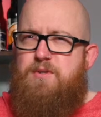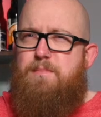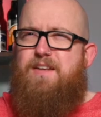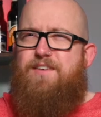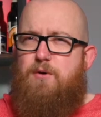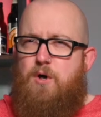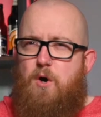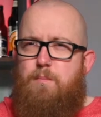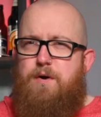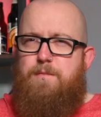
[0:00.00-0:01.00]
a bit of
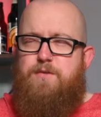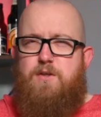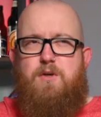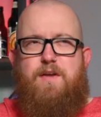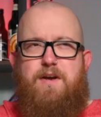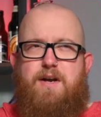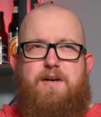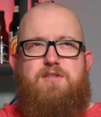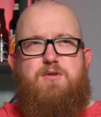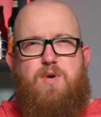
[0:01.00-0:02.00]
alcohol burn, so you get that kind
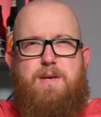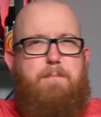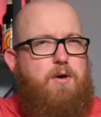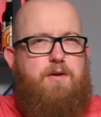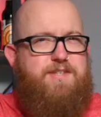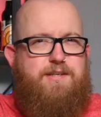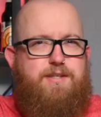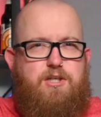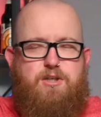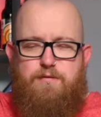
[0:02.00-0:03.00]
of sweet burn
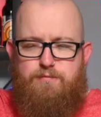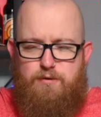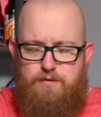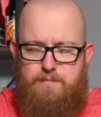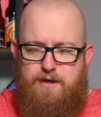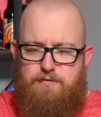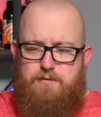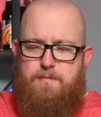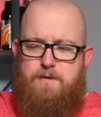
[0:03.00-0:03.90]
sensation at the front of the mouth.